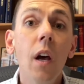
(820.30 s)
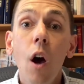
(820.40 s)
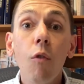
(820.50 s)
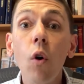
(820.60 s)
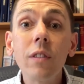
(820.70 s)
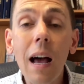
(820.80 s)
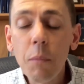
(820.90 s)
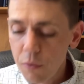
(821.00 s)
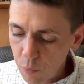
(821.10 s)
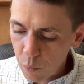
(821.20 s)
For a time
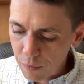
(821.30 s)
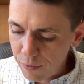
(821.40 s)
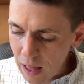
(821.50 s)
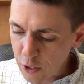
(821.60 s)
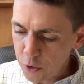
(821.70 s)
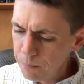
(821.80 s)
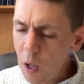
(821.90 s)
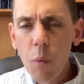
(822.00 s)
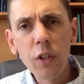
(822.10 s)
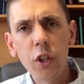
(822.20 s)
of reflection,
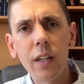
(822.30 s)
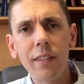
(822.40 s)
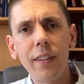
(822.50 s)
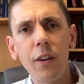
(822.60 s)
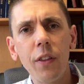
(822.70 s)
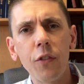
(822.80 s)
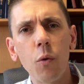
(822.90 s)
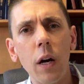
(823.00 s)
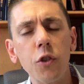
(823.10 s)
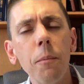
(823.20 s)
I want you to consider this
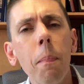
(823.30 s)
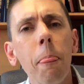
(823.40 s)
question